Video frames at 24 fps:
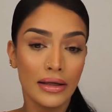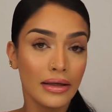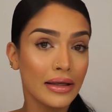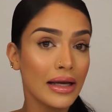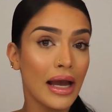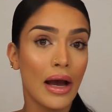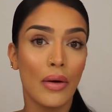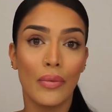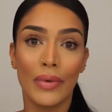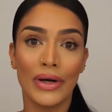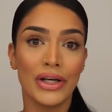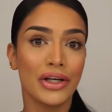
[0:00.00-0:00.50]

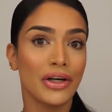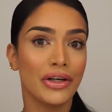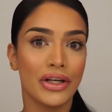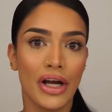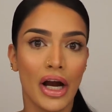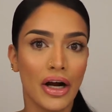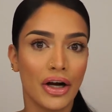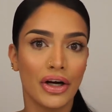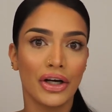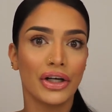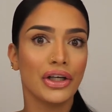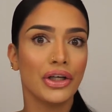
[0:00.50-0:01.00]
Yeah, when you're
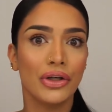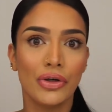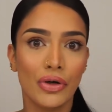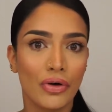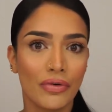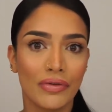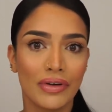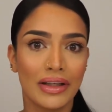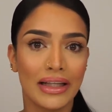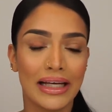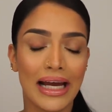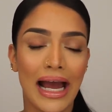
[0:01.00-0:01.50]
younger, you
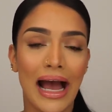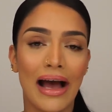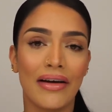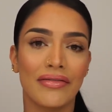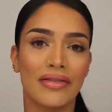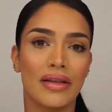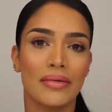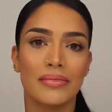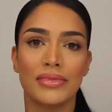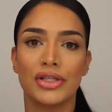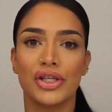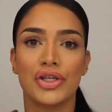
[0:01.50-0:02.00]
don't really
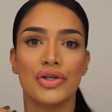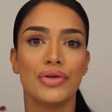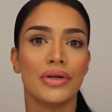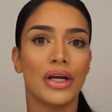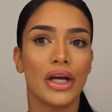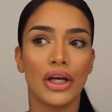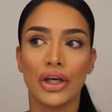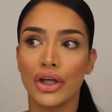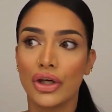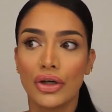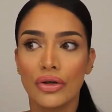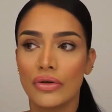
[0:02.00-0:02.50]
have them, so you
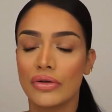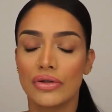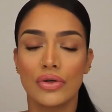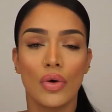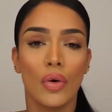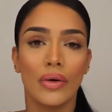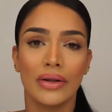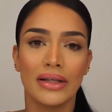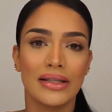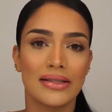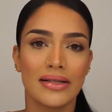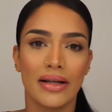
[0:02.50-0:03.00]
can use
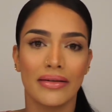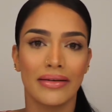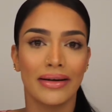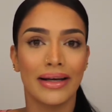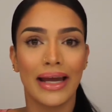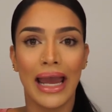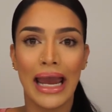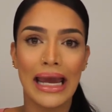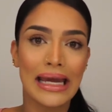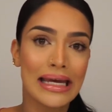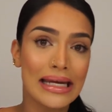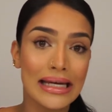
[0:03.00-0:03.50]
all these other
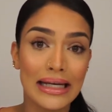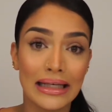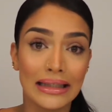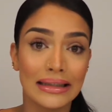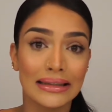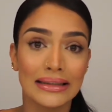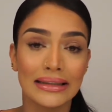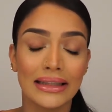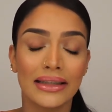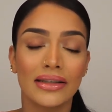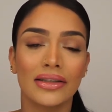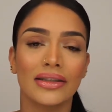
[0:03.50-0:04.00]
cakey
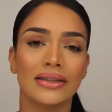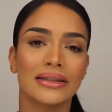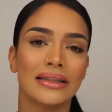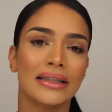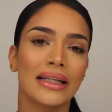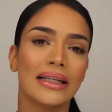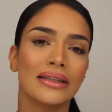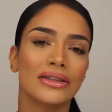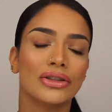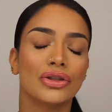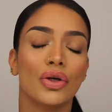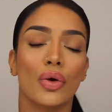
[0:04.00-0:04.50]
concealers, and
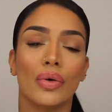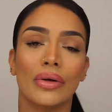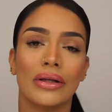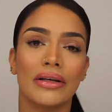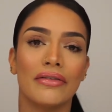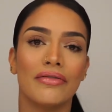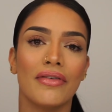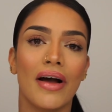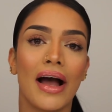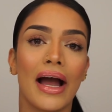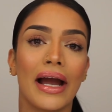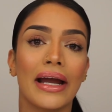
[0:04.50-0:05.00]
that's
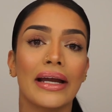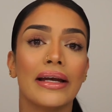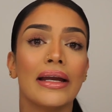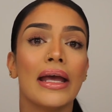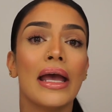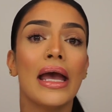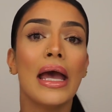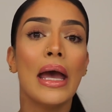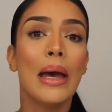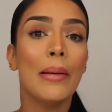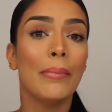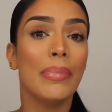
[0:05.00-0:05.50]
totally fine.
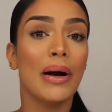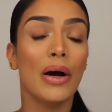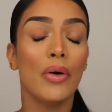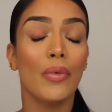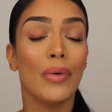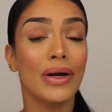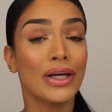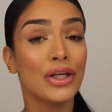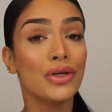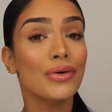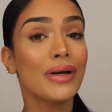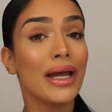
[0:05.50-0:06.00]
But
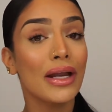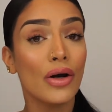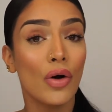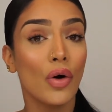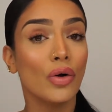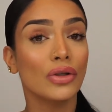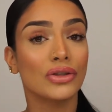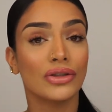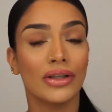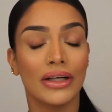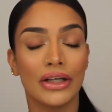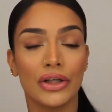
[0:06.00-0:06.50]
when you get
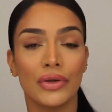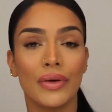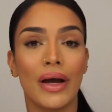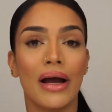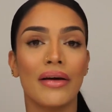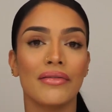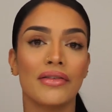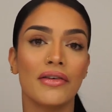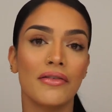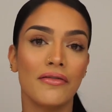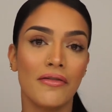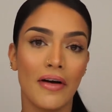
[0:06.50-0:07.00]
older and you
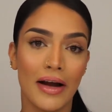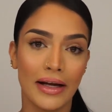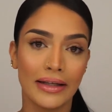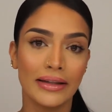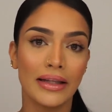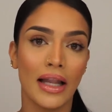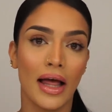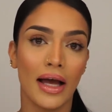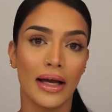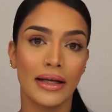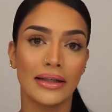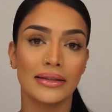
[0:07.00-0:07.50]
have the
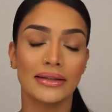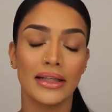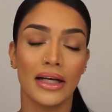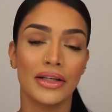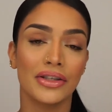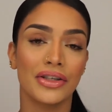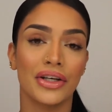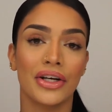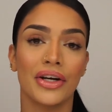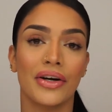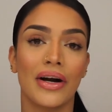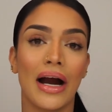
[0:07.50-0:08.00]
fine lines
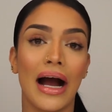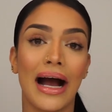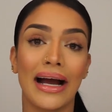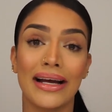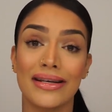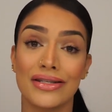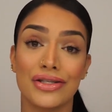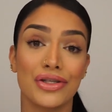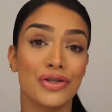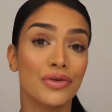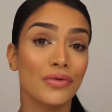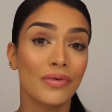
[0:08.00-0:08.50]
under your
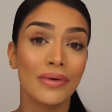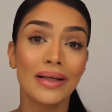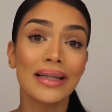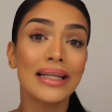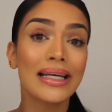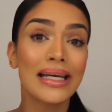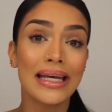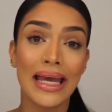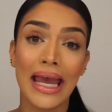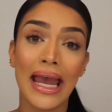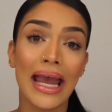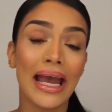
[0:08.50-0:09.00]
eyes, you
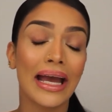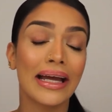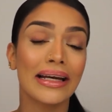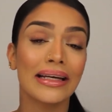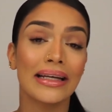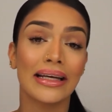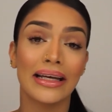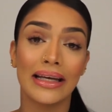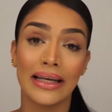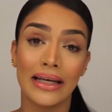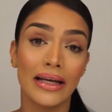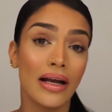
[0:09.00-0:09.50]
really can't
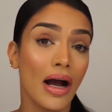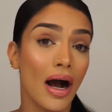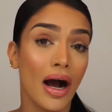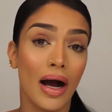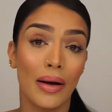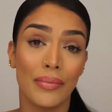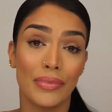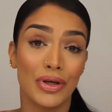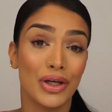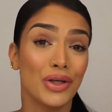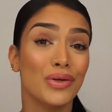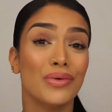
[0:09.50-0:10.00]

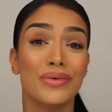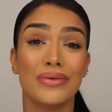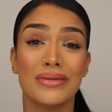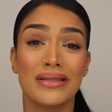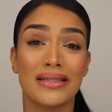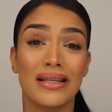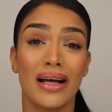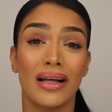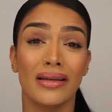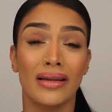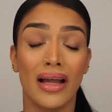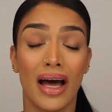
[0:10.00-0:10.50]
um,
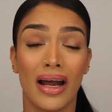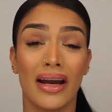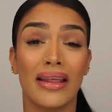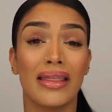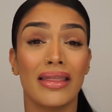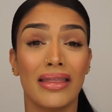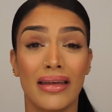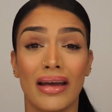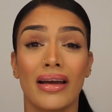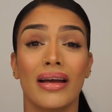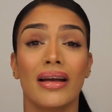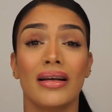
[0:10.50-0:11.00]
use a lot
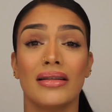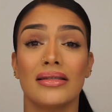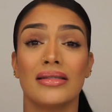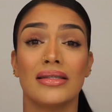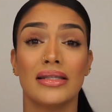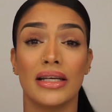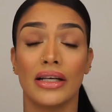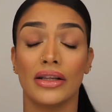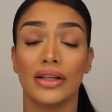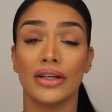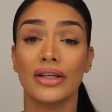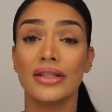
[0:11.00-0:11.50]
of thick
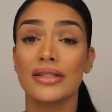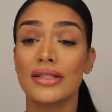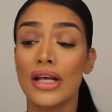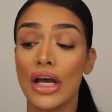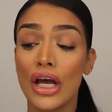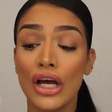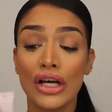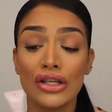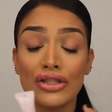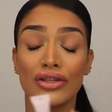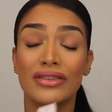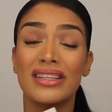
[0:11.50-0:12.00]
concealers.
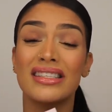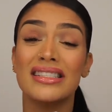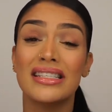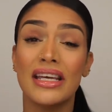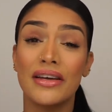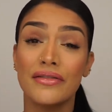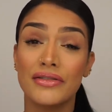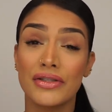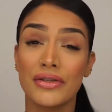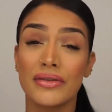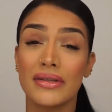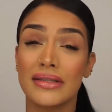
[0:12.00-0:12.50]
So this
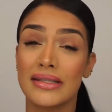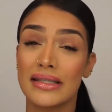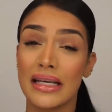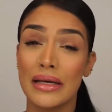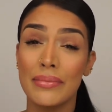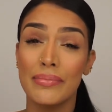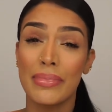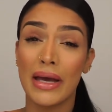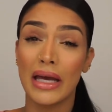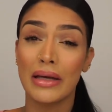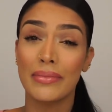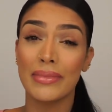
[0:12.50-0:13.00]
gives you the
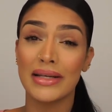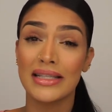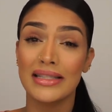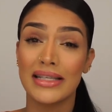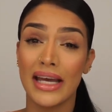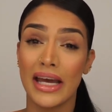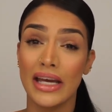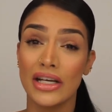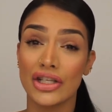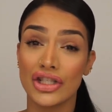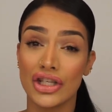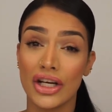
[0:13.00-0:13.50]
same
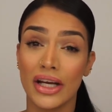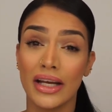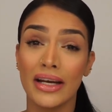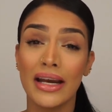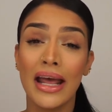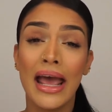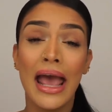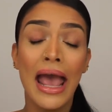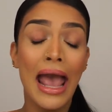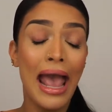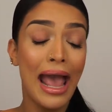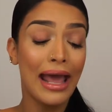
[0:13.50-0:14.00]

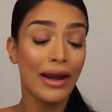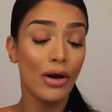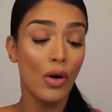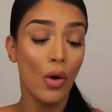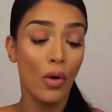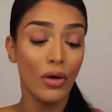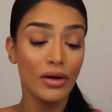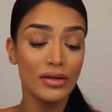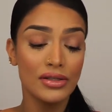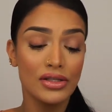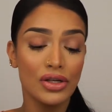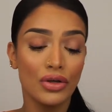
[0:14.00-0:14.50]
pigmentation. And
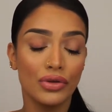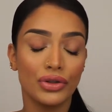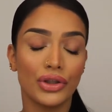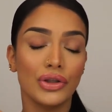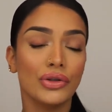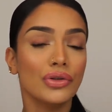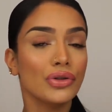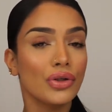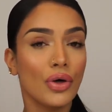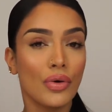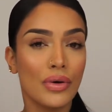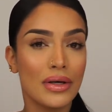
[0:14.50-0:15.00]
also
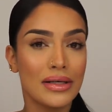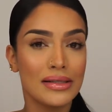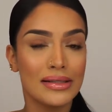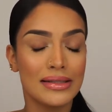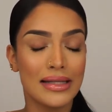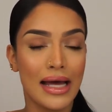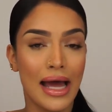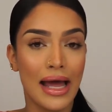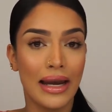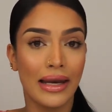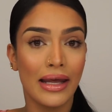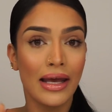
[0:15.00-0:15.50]
you'll notice
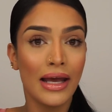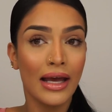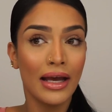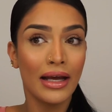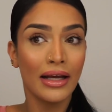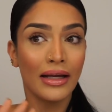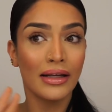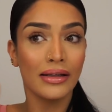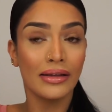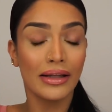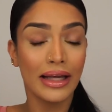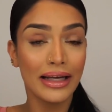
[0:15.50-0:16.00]
that
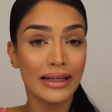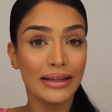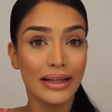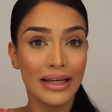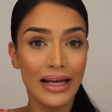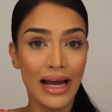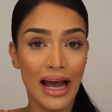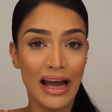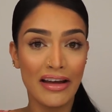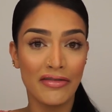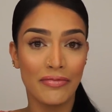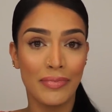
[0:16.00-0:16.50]

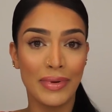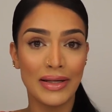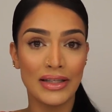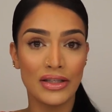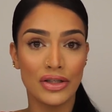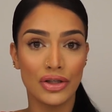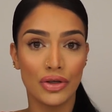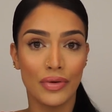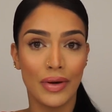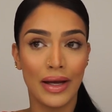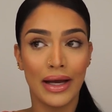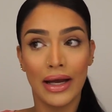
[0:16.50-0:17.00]
Lately, I've been
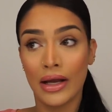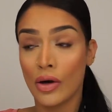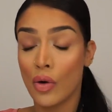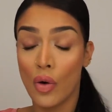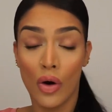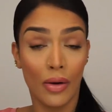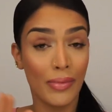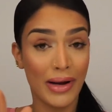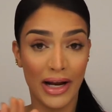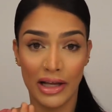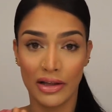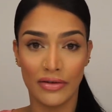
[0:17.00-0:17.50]
doing, in
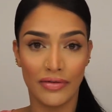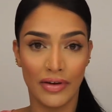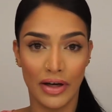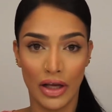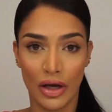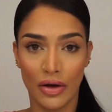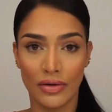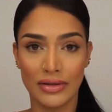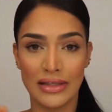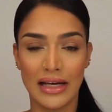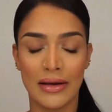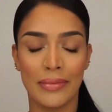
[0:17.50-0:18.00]
all my other
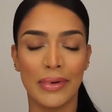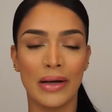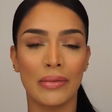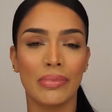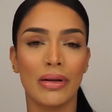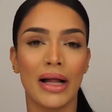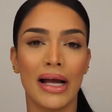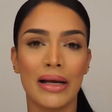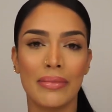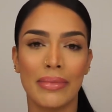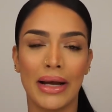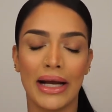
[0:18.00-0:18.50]
videos, I've been
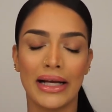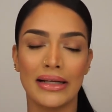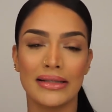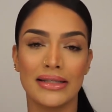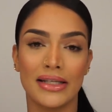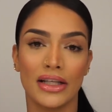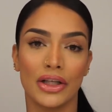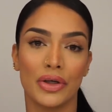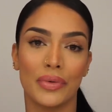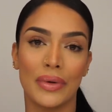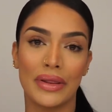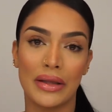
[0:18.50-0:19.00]
applying my
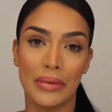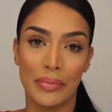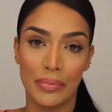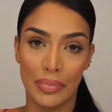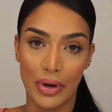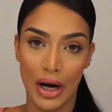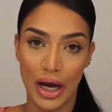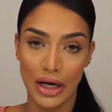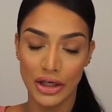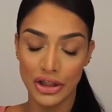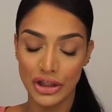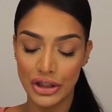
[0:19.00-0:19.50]
concealer with a
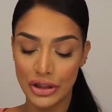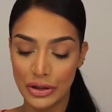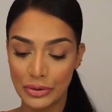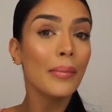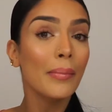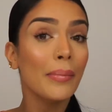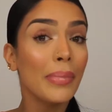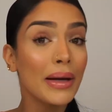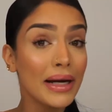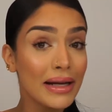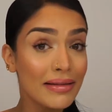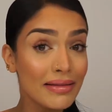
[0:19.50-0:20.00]
brush.
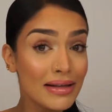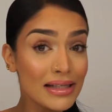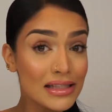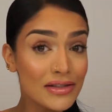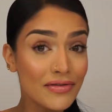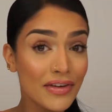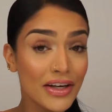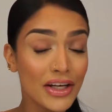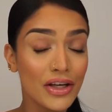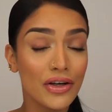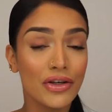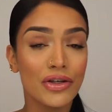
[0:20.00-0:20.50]
But in
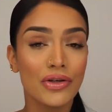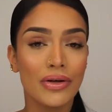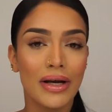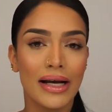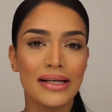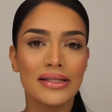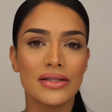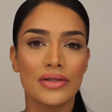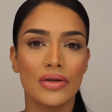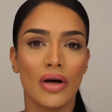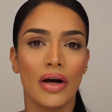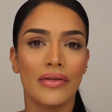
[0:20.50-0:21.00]
this video, you
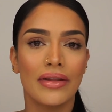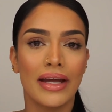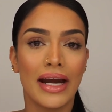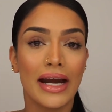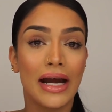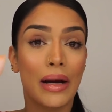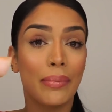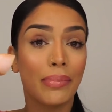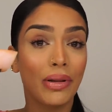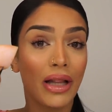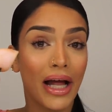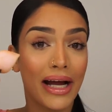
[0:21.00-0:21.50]
guys saw that I
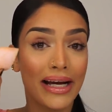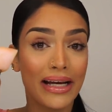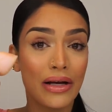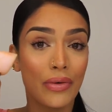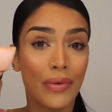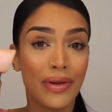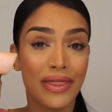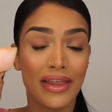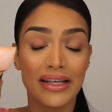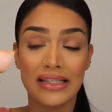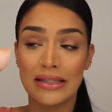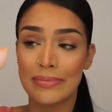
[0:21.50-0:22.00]
applied it
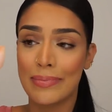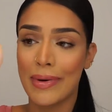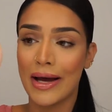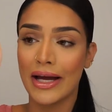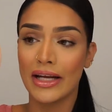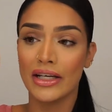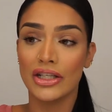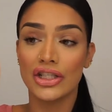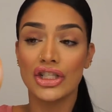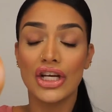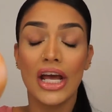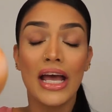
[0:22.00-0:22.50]
with a
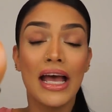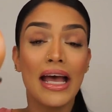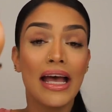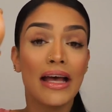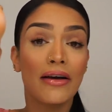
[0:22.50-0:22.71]
sponge.